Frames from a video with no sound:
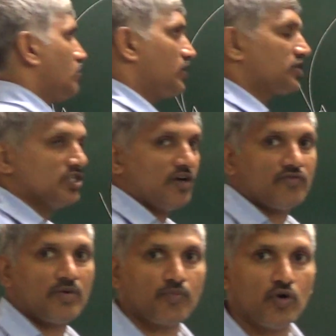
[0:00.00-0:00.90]
equation of
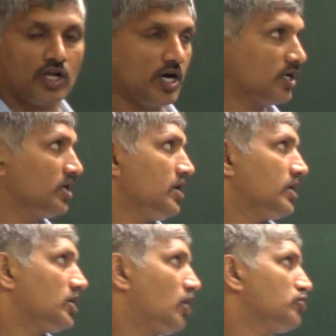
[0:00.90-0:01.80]
the polar.
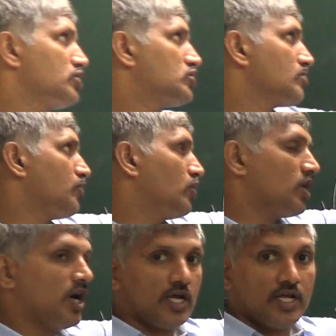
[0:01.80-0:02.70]
Now this
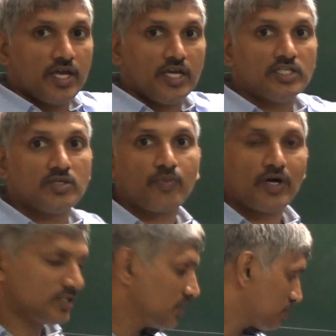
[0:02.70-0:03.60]
polar is
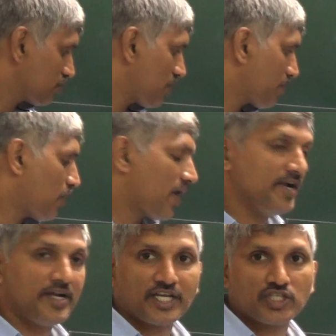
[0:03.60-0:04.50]
passing through the
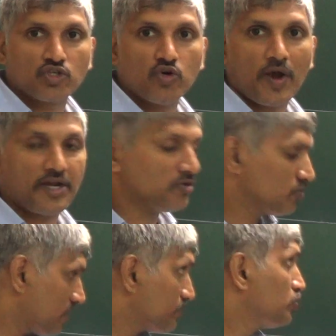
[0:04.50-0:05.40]
point x2 y2.
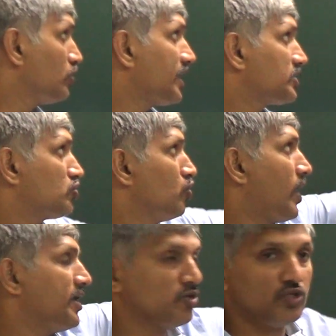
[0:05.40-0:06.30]
Substitute
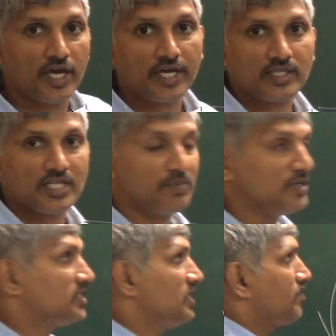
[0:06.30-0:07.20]
x2 y2 there. That
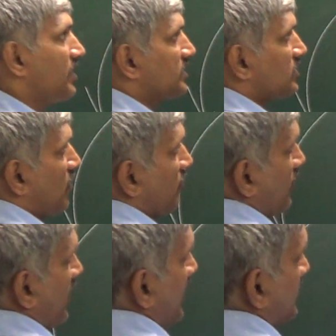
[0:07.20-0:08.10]
means in place
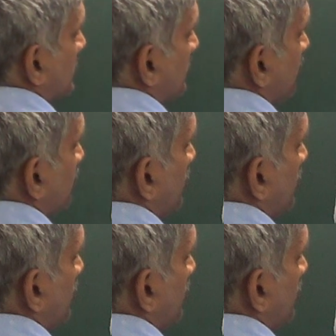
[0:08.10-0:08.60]
of x,